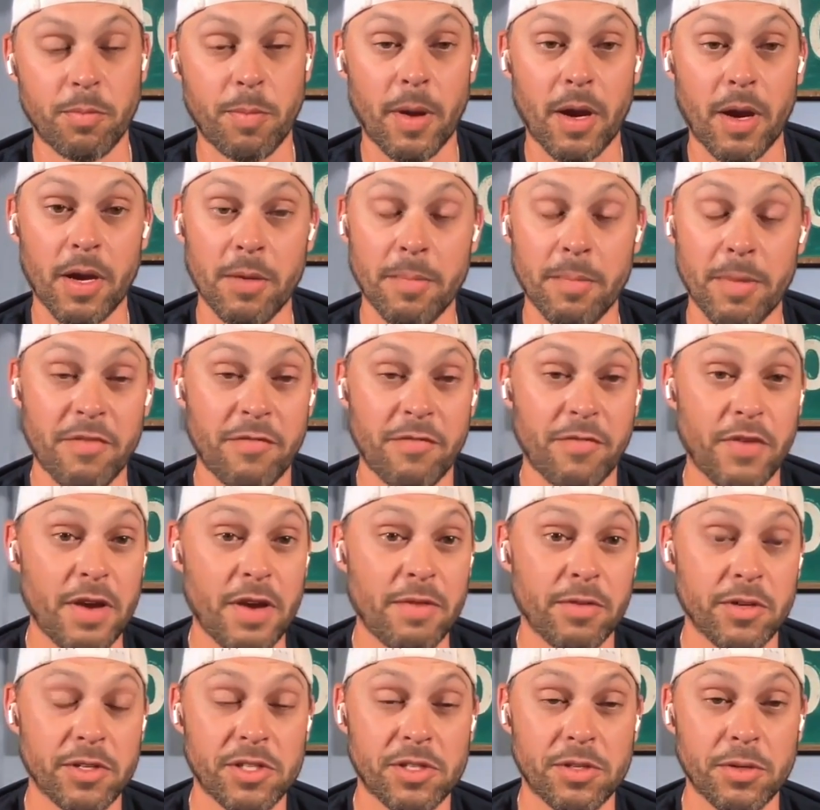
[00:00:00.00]
Probably my
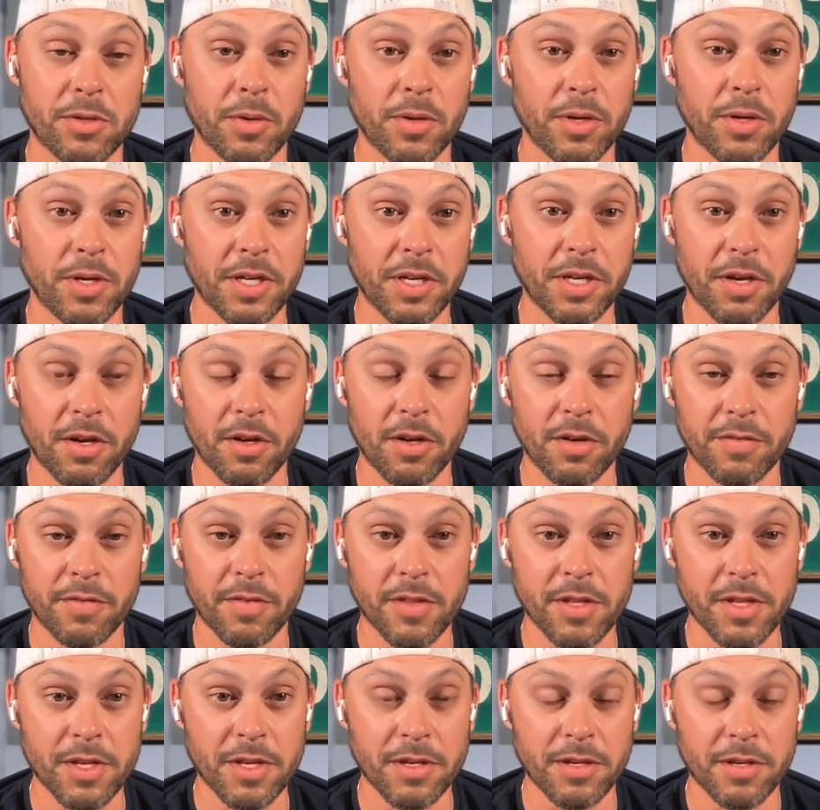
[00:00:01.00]
favorite story in golf of
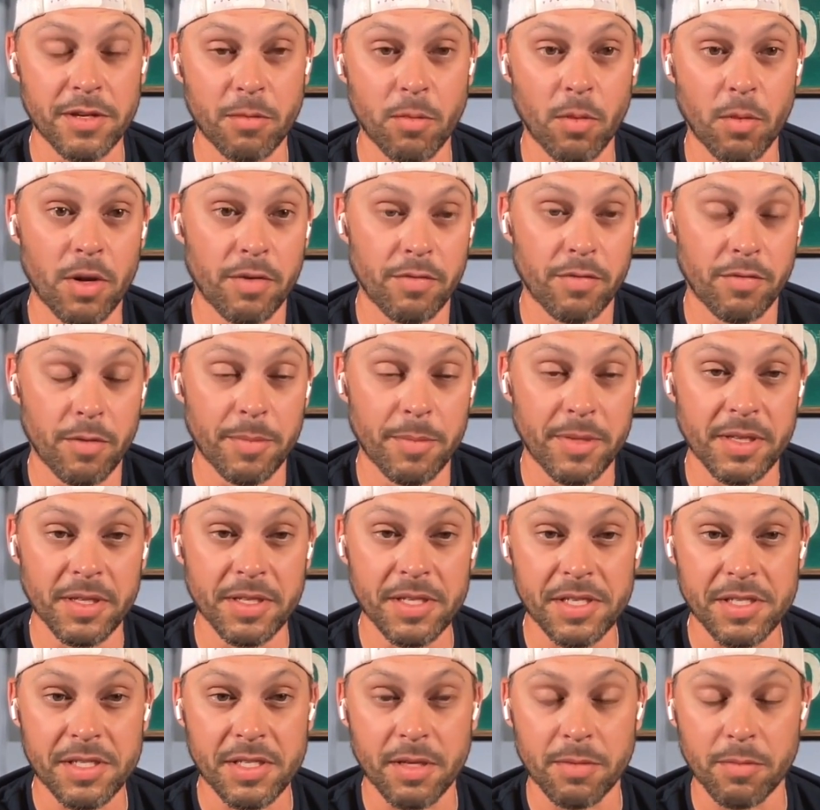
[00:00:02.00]
the year. One of them, at
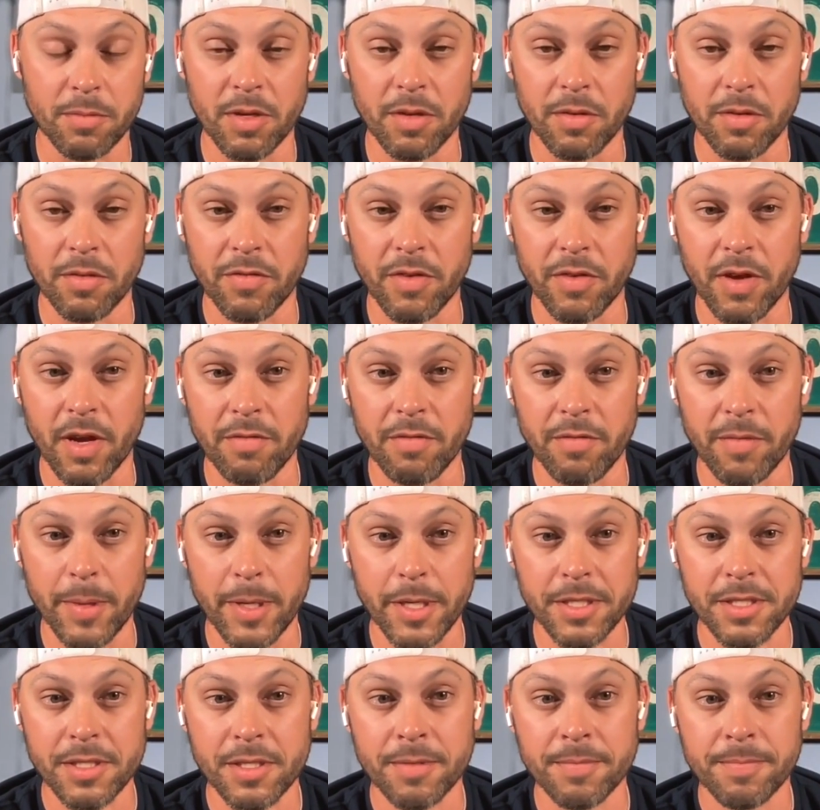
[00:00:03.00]
least, one of the five
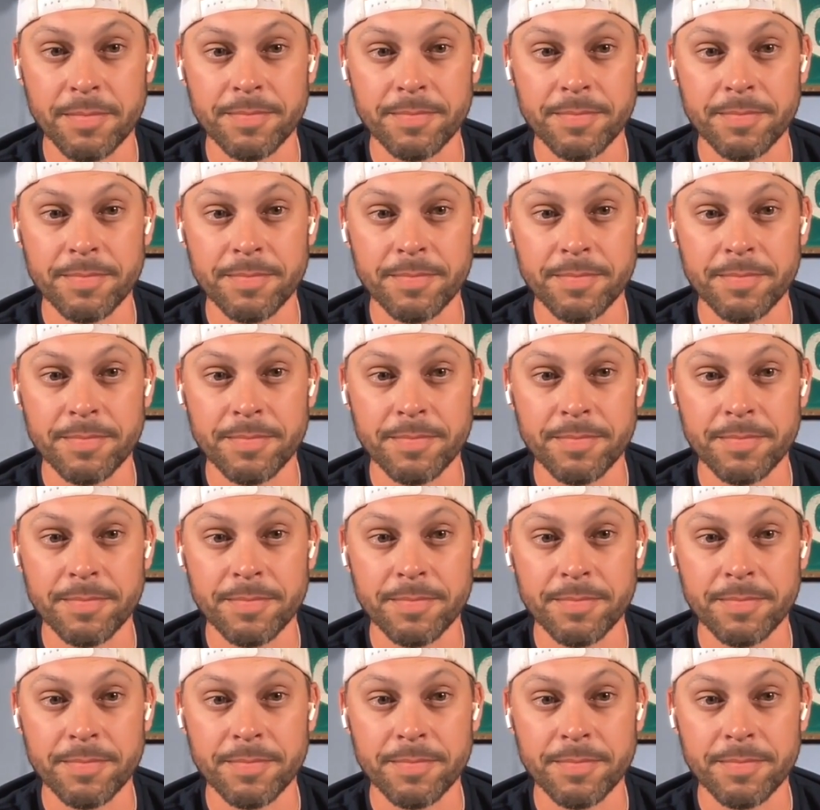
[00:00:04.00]
best.